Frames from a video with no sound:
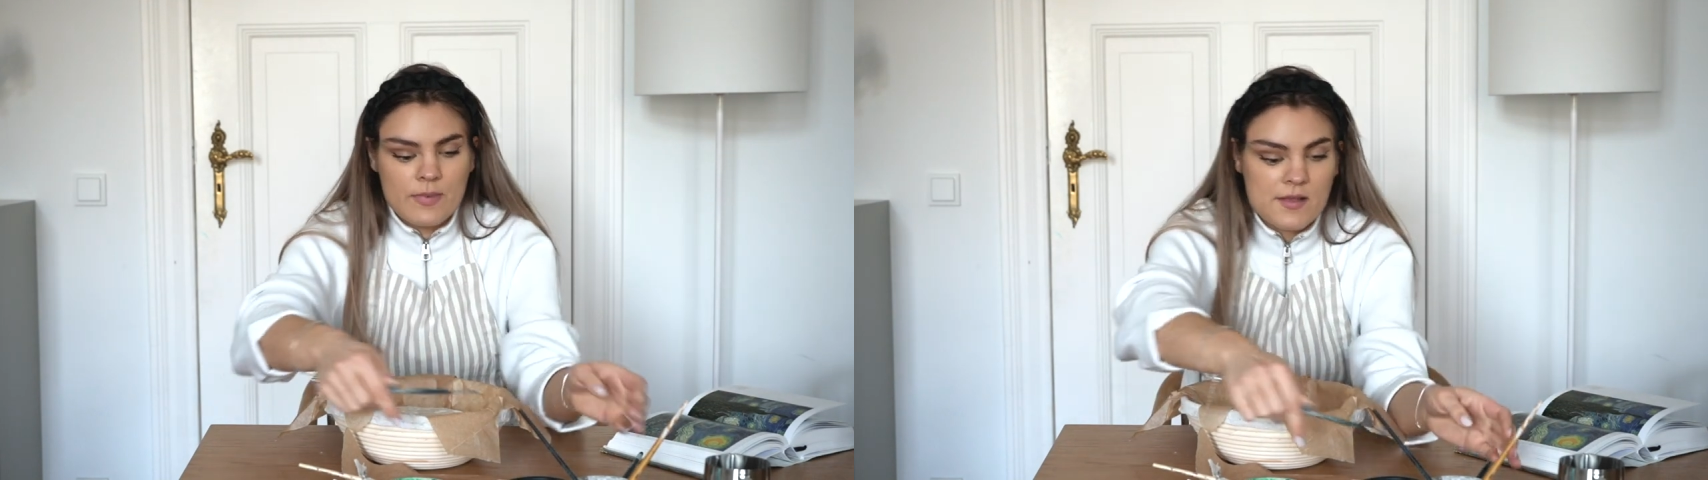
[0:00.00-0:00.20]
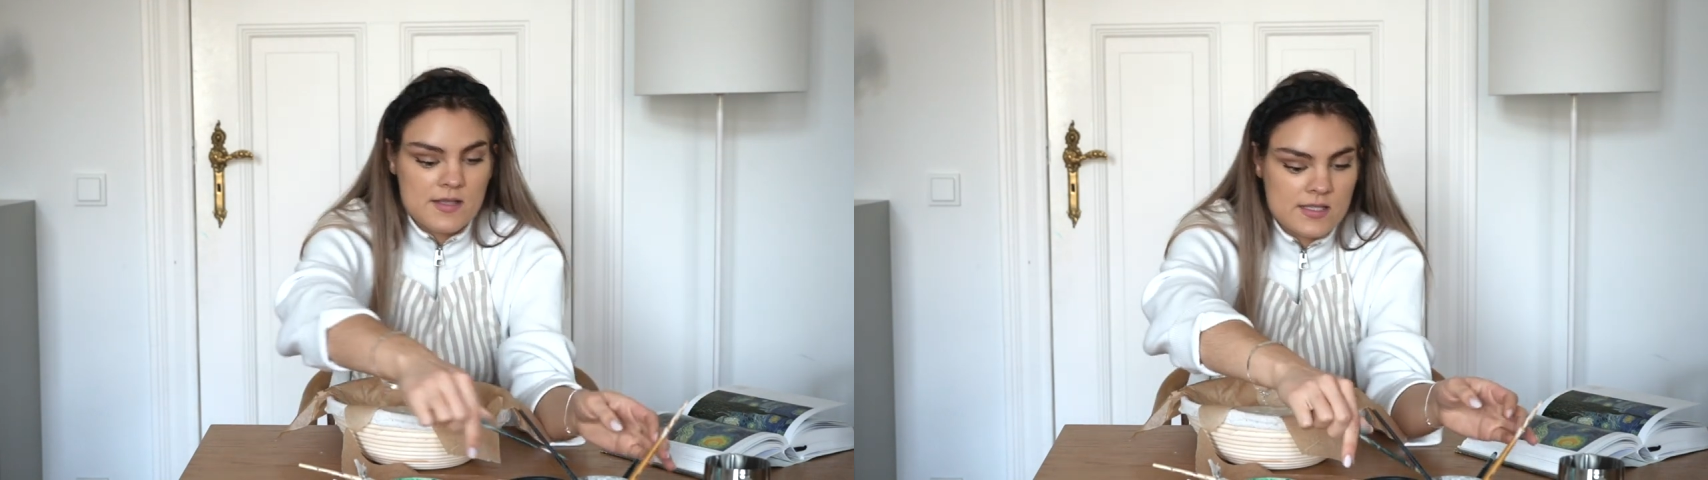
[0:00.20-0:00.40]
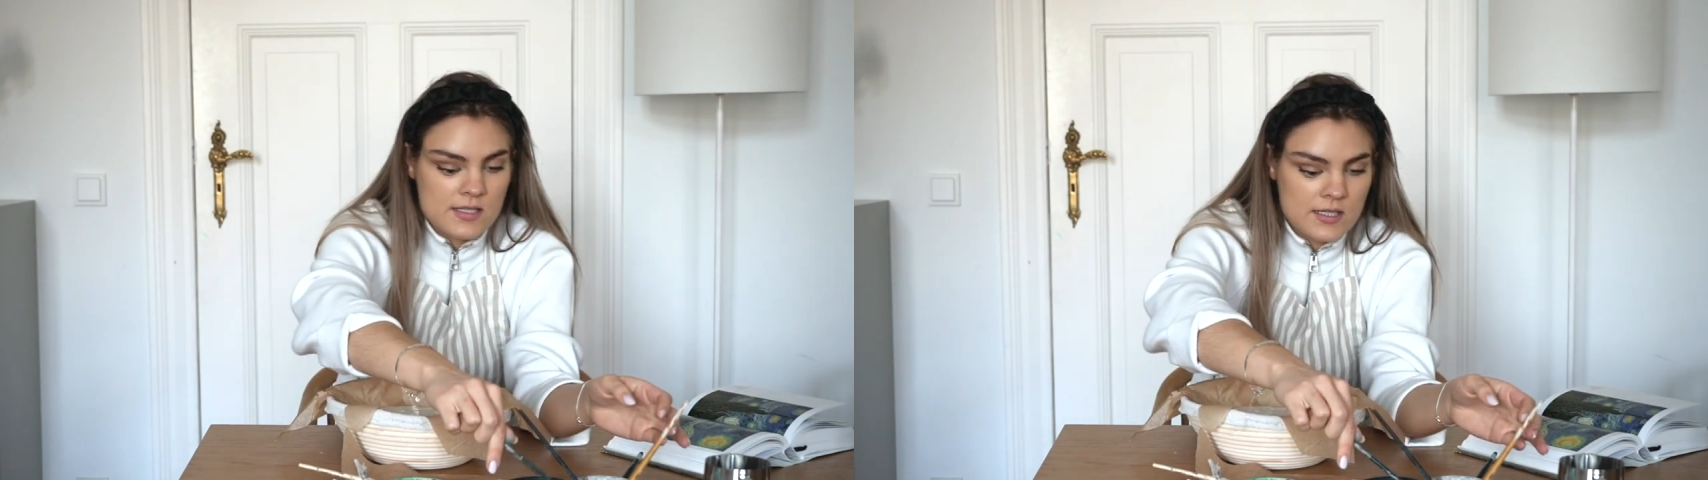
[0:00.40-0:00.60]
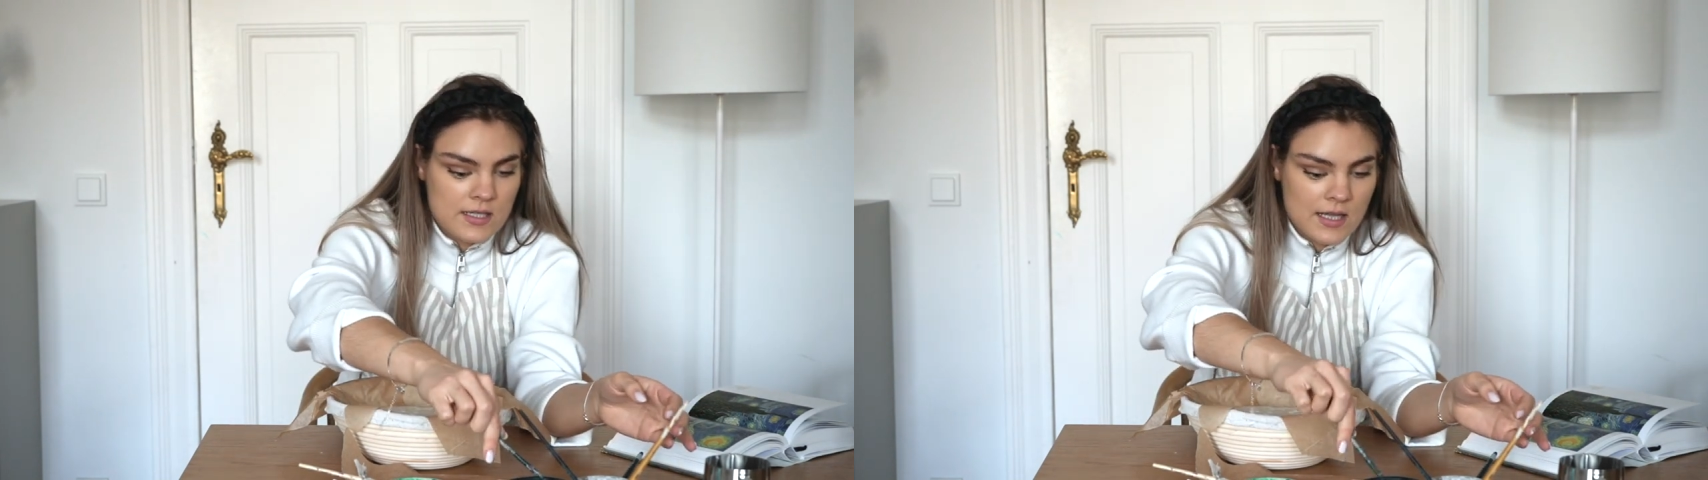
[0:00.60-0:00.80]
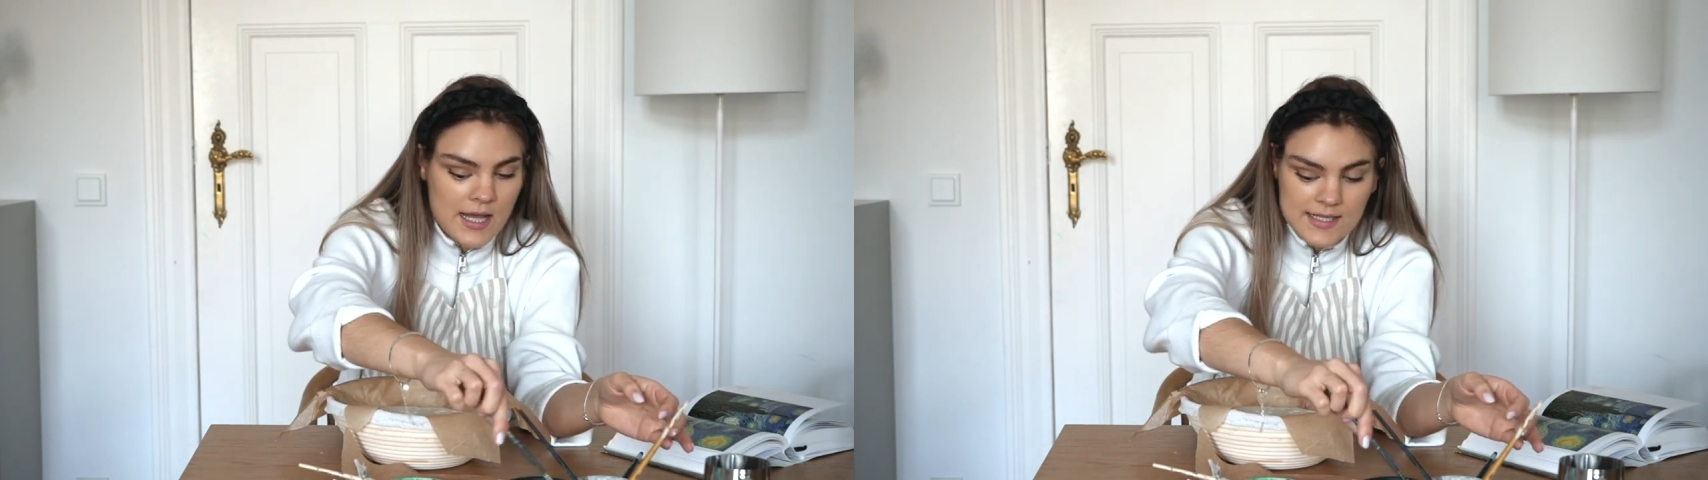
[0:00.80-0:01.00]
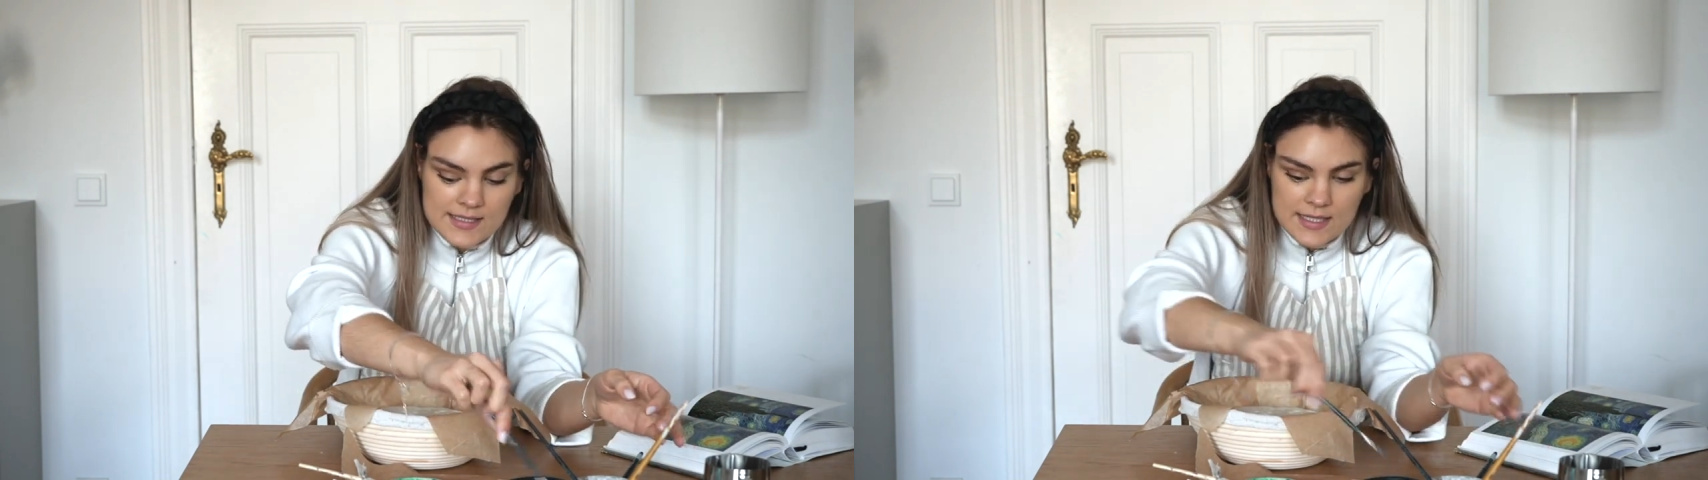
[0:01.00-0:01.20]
best last